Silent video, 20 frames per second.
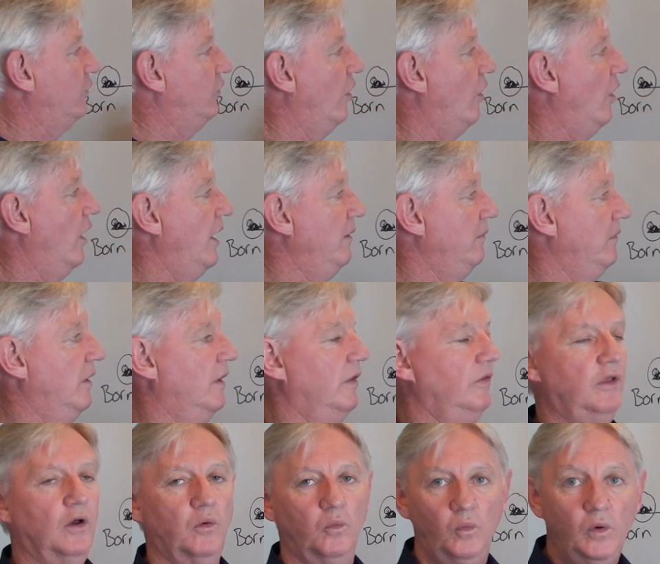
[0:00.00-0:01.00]
time
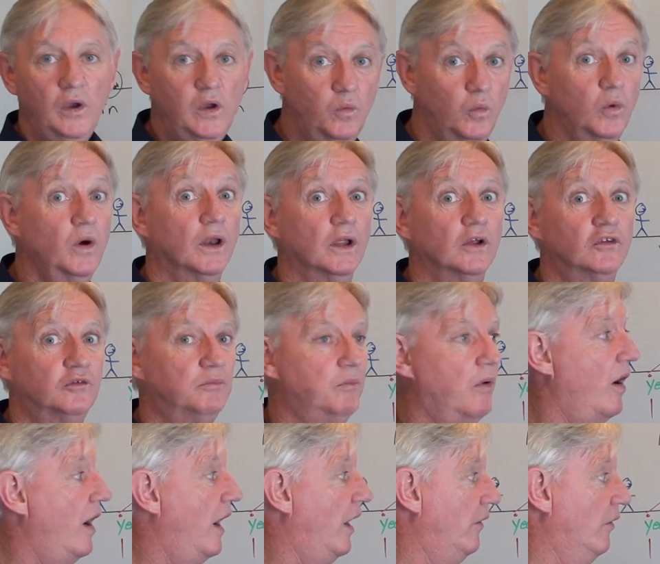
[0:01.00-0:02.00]
that we will
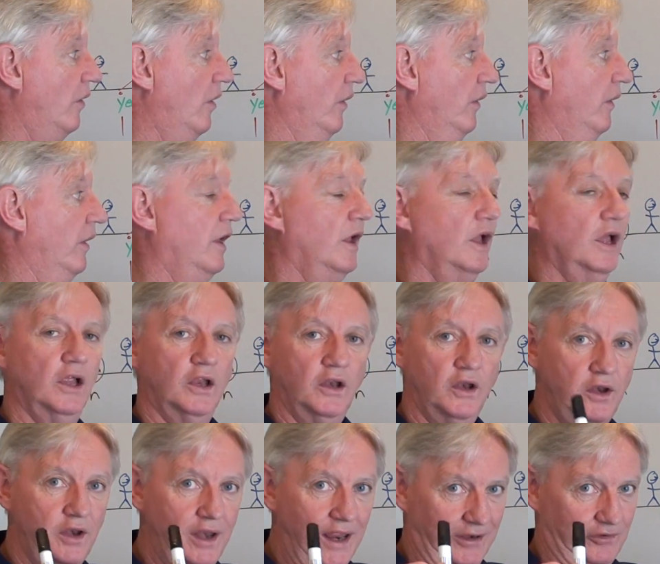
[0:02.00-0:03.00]
expire on,
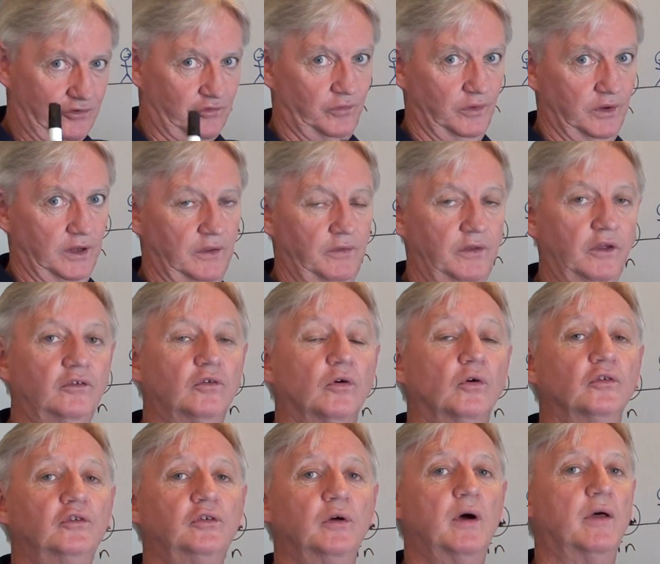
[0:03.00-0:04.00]
naturally. There's
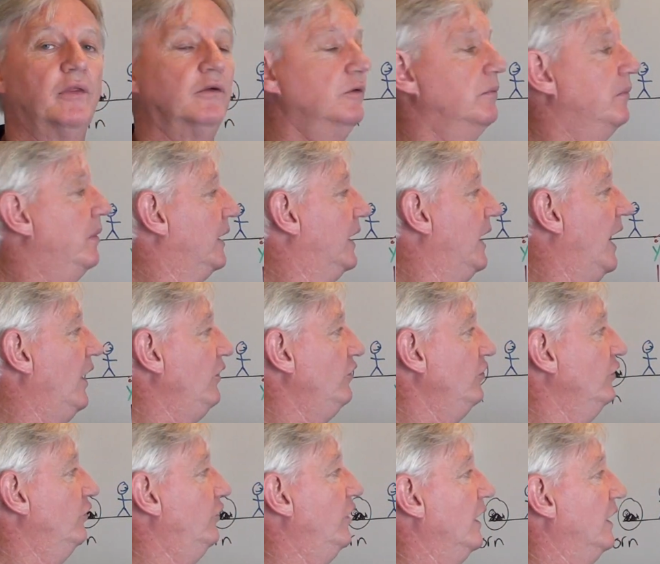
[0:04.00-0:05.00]
also other
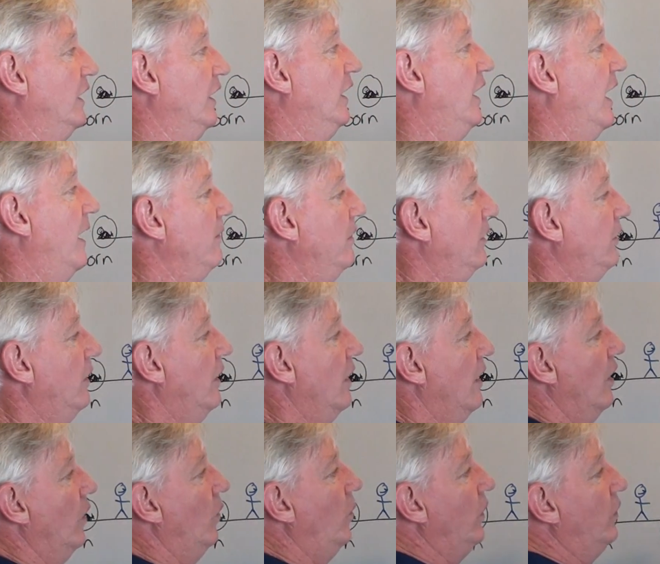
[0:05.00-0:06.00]
implications that can come in.
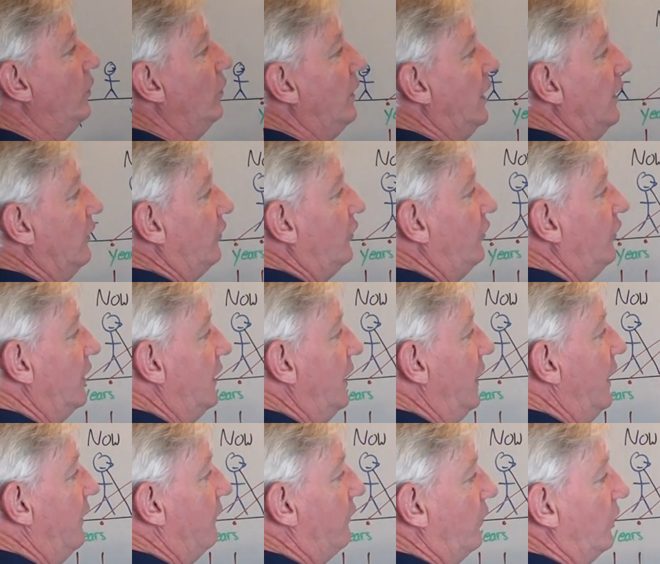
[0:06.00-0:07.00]
We could get sick
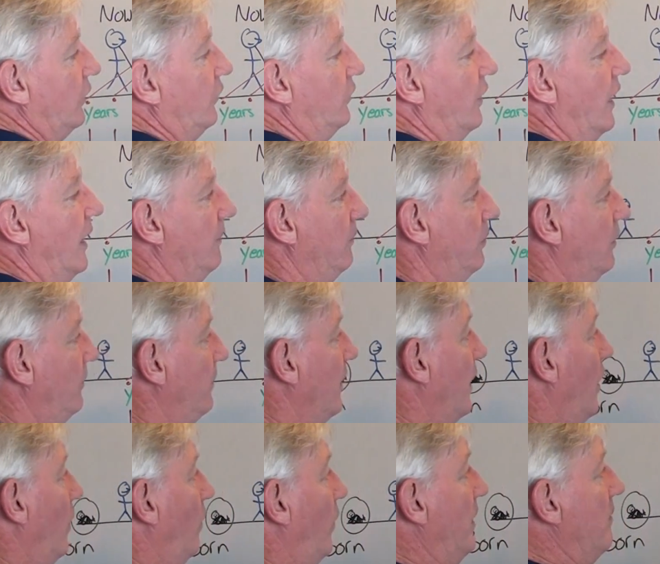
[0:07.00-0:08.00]
here, for example.
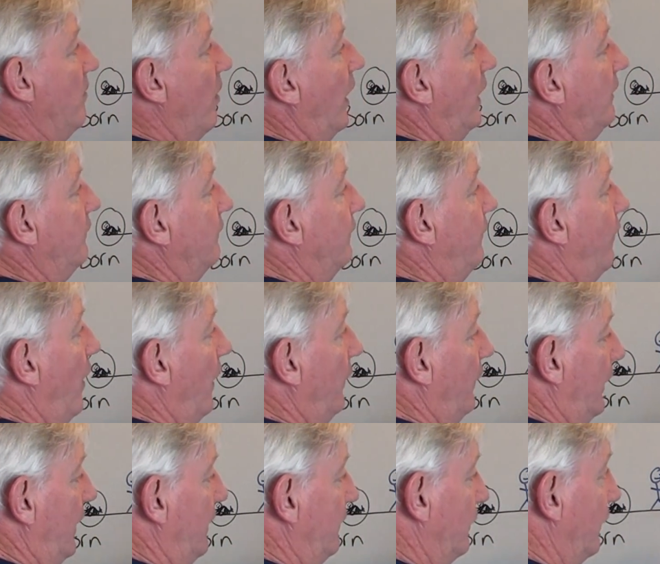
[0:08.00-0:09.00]
We might even find
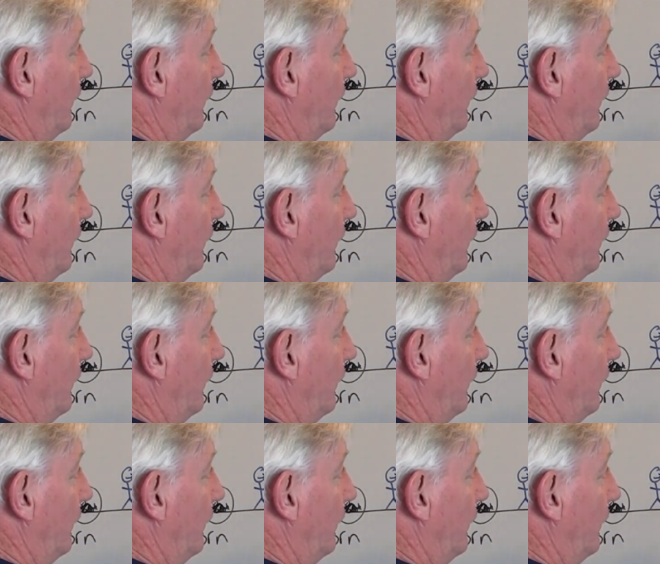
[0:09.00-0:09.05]
that even